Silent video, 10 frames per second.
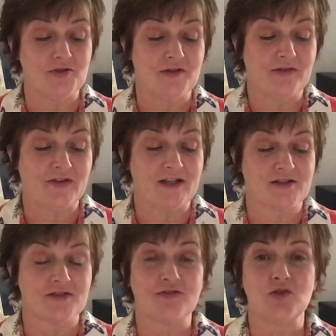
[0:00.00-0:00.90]

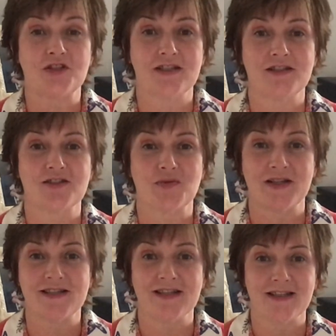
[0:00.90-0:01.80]
verses 14 to
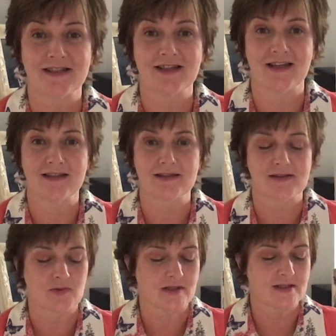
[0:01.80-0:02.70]
28. And this
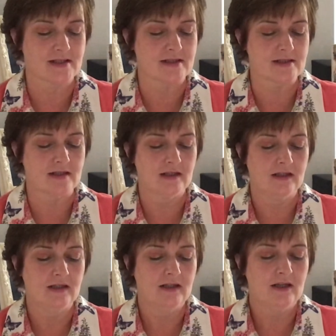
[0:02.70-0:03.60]
is what it says.
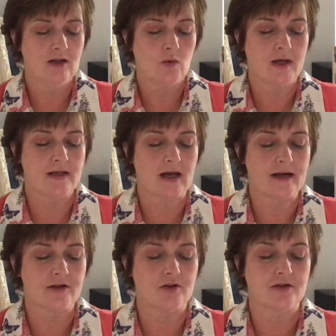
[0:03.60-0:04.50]
When
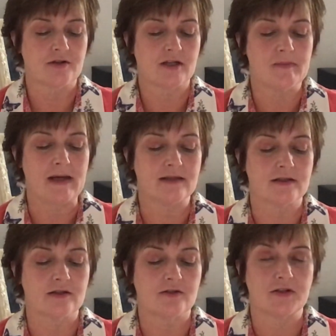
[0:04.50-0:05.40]
Arioch, the
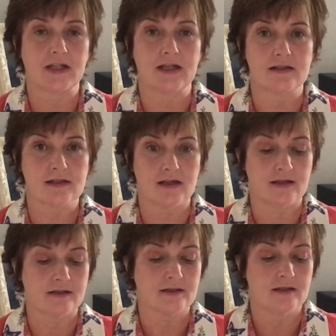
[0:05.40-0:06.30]
commander of the king's
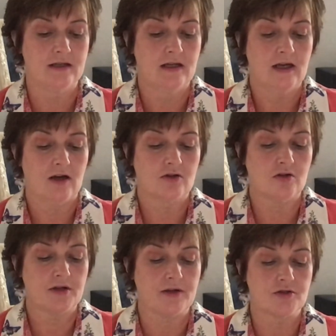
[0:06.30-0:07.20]
guard, had
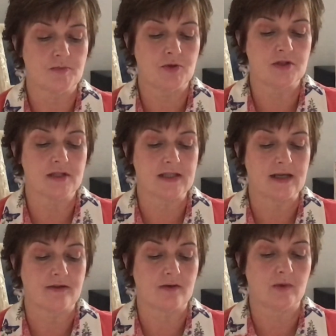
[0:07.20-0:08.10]
gone out to put to
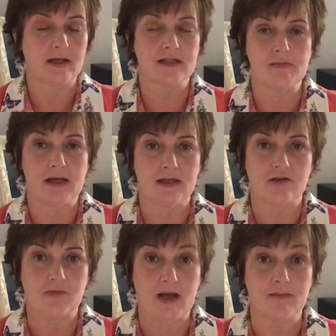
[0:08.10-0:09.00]
death the wise men
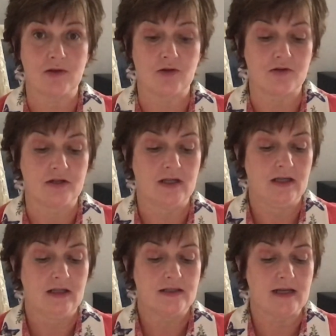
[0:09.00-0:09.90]
of Babylon,
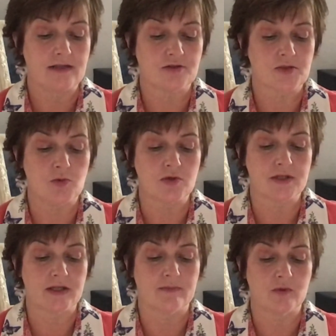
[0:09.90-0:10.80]
Daniel spoke
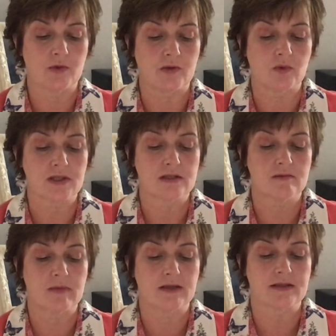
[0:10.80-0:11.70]
to him with
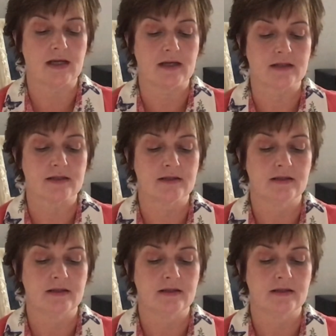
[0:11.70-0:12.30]
wisdom and tact.